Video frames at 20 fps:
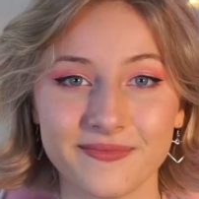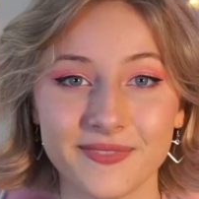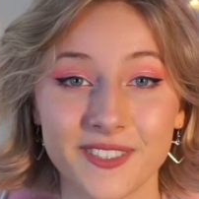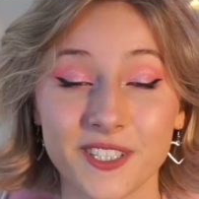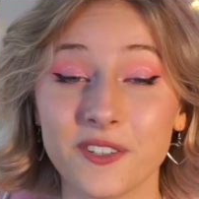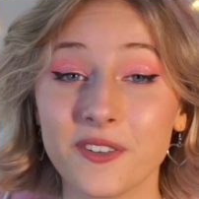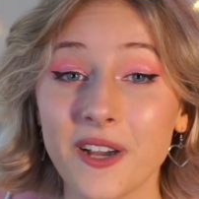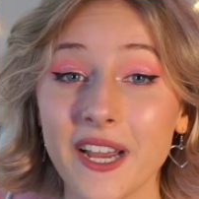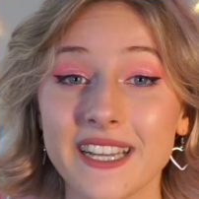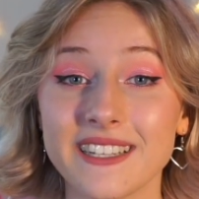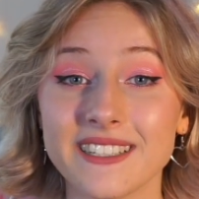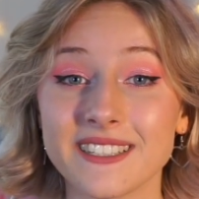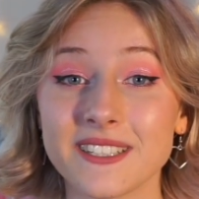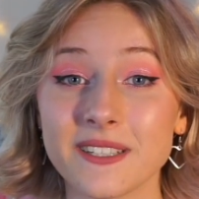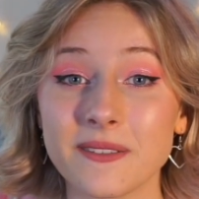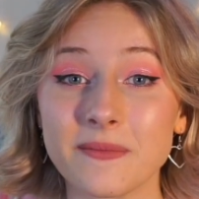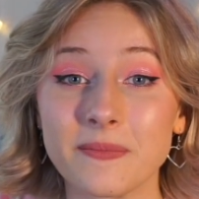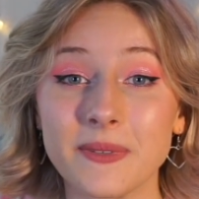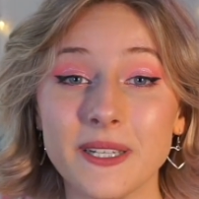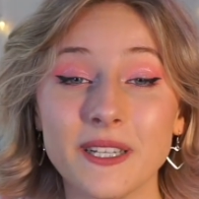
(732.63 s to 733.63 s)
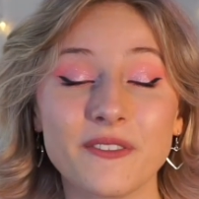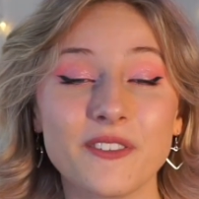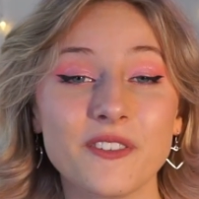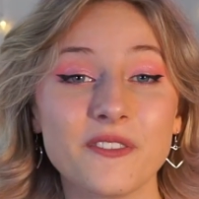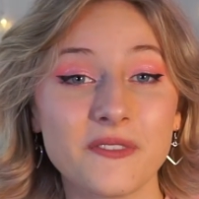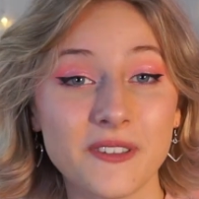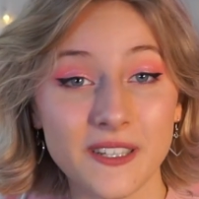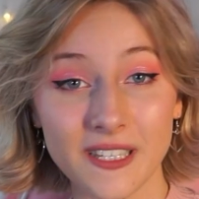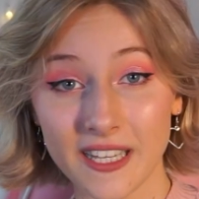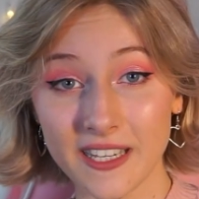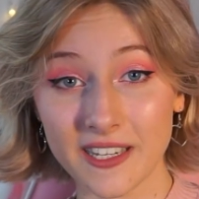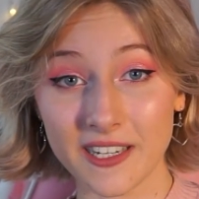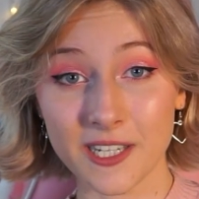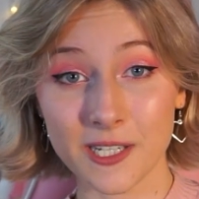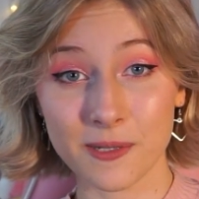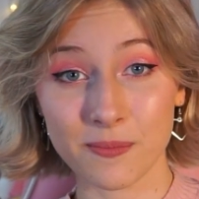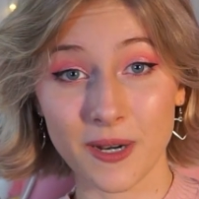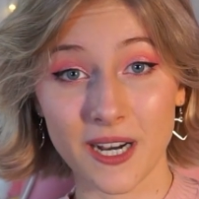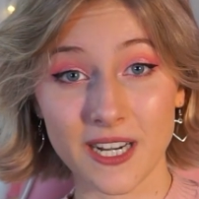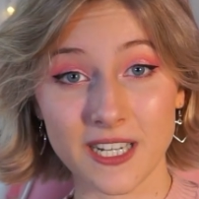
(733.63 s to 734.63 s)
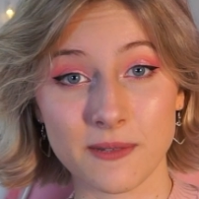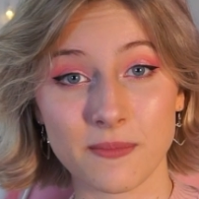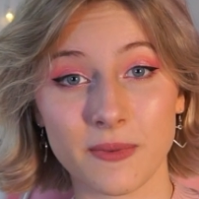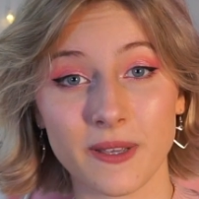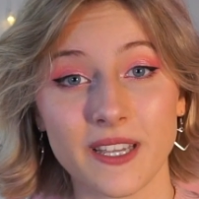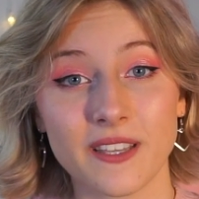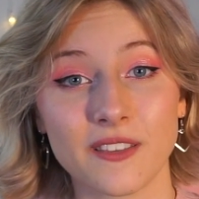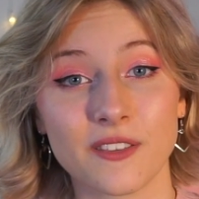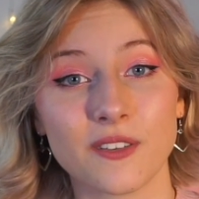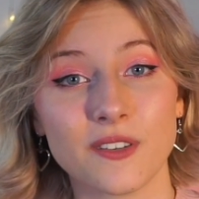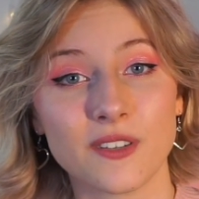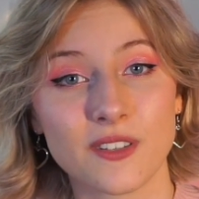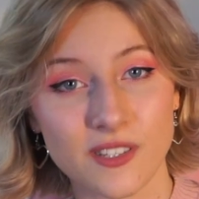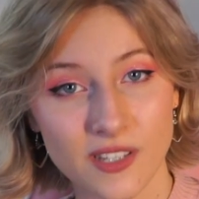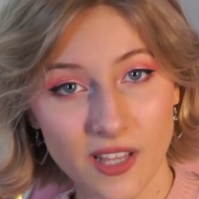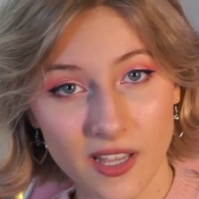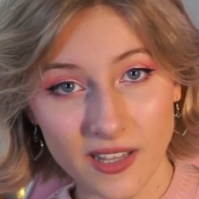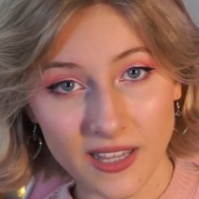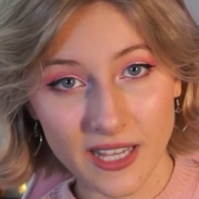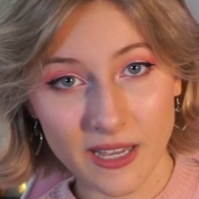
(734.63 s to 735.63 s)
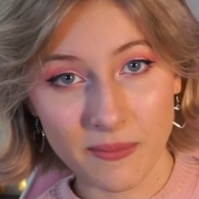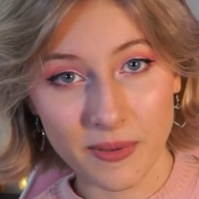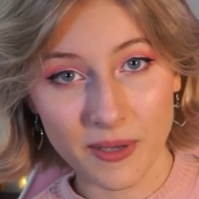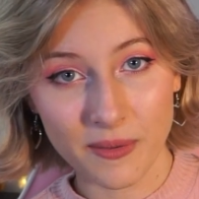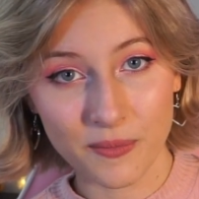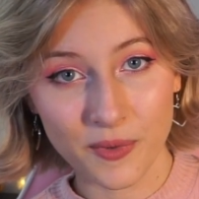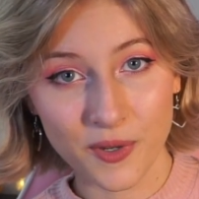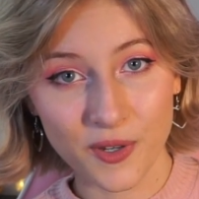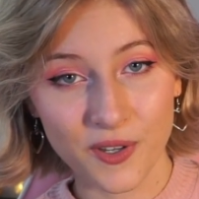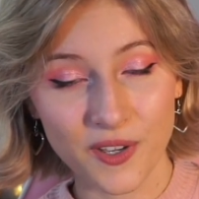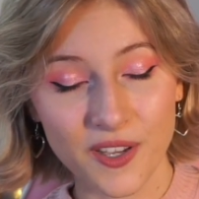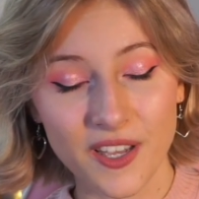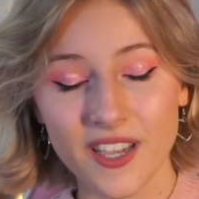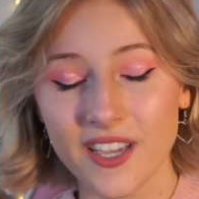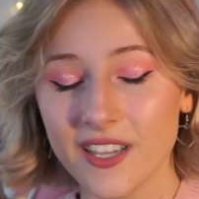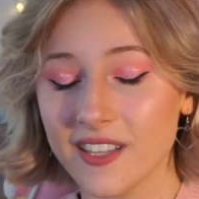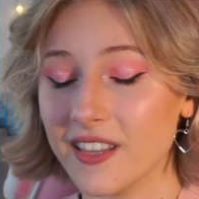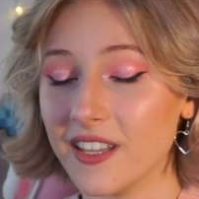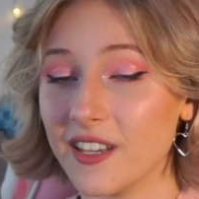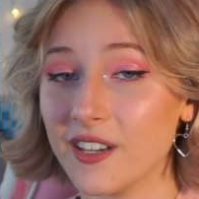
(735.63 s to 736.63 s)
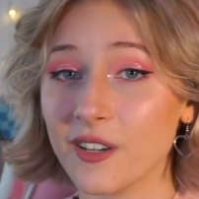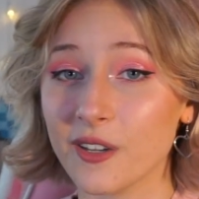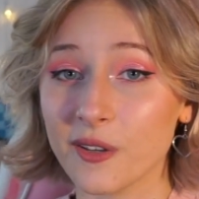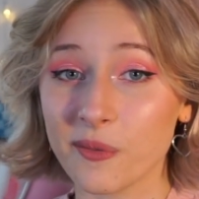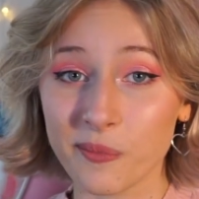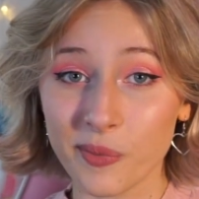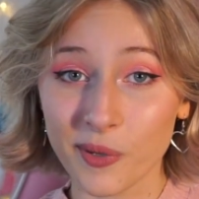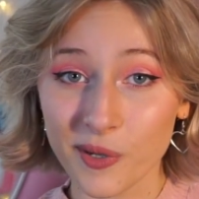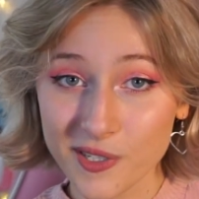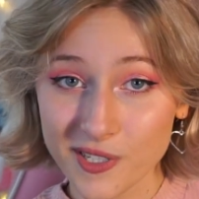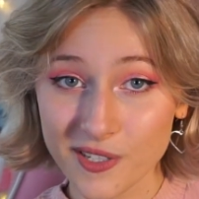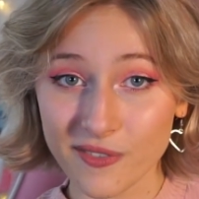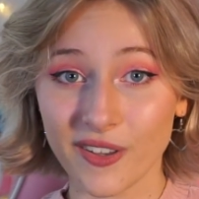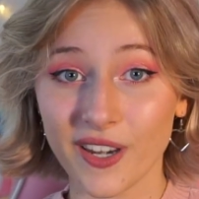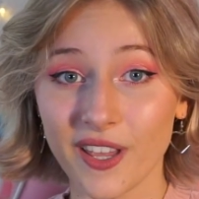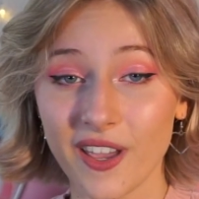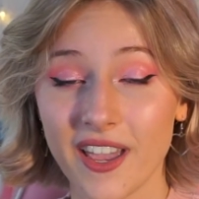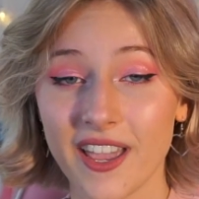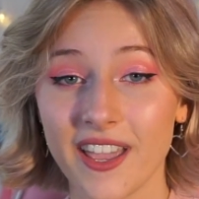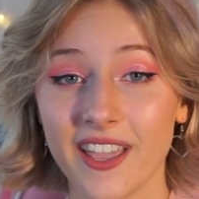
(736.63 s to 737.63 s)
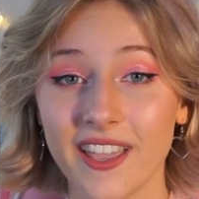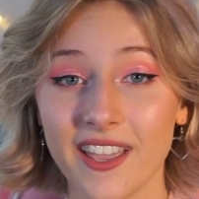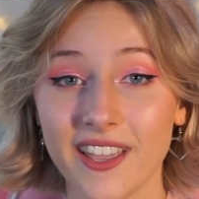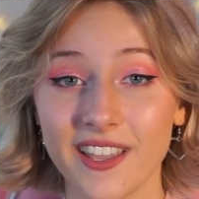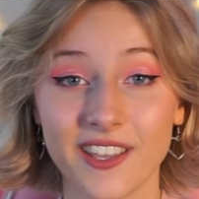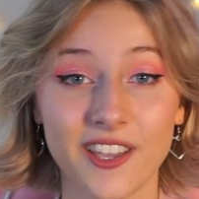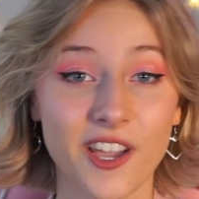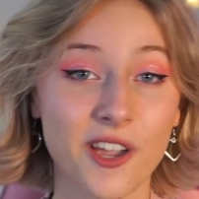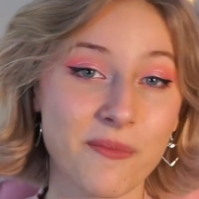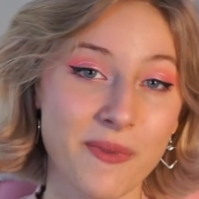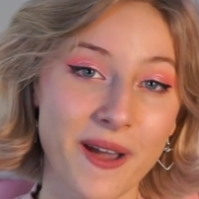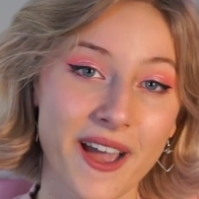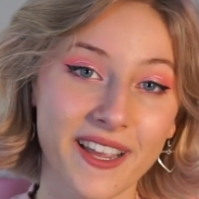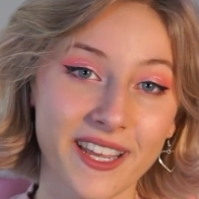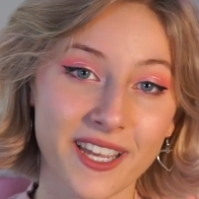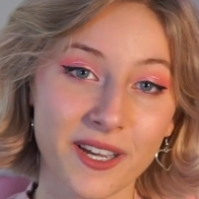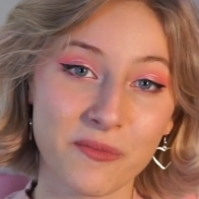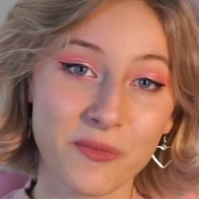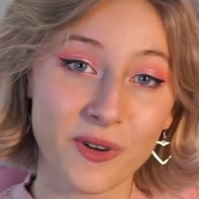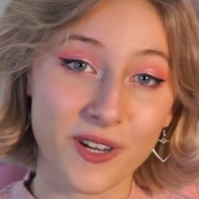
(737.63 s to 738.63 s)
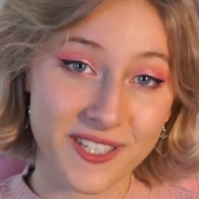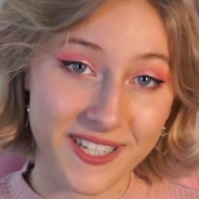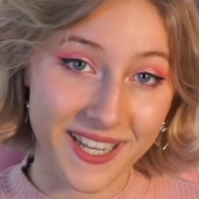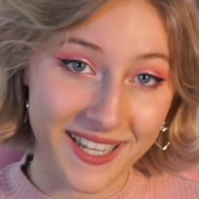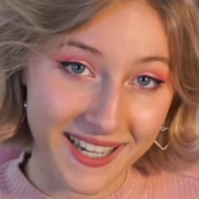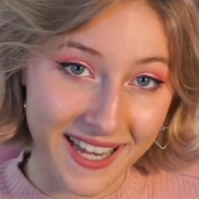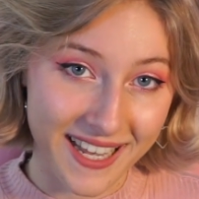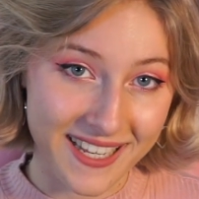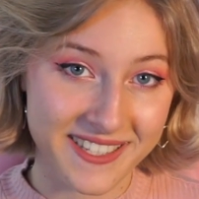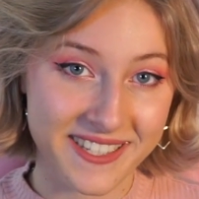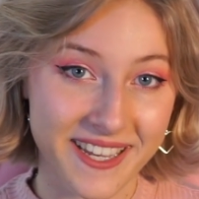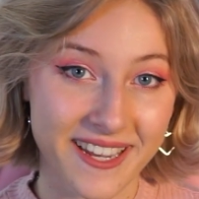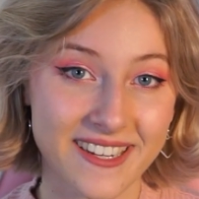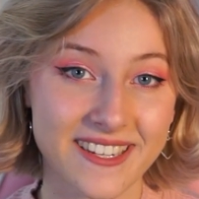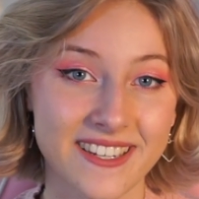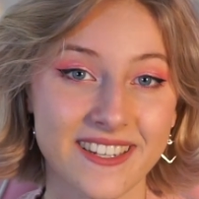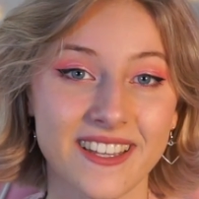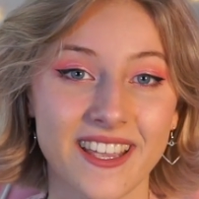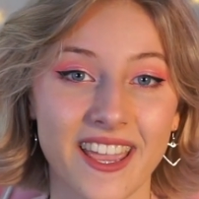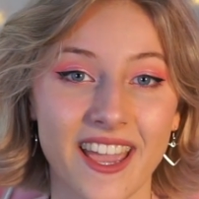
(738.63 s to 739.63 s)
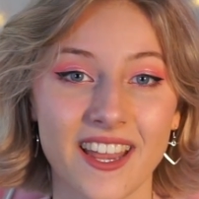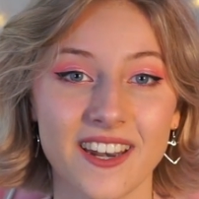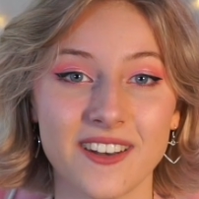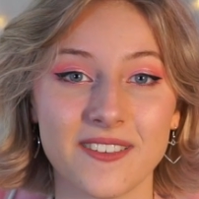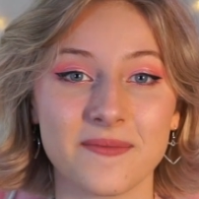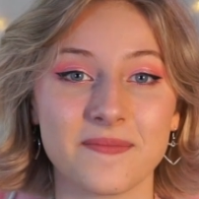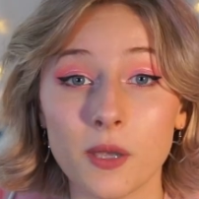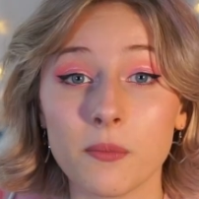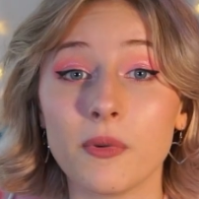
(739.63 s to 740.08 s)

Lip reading: Great, but if you feel like you need to practice playing through slowly a bit more, then you can pause the video here, go back and watch that last section again.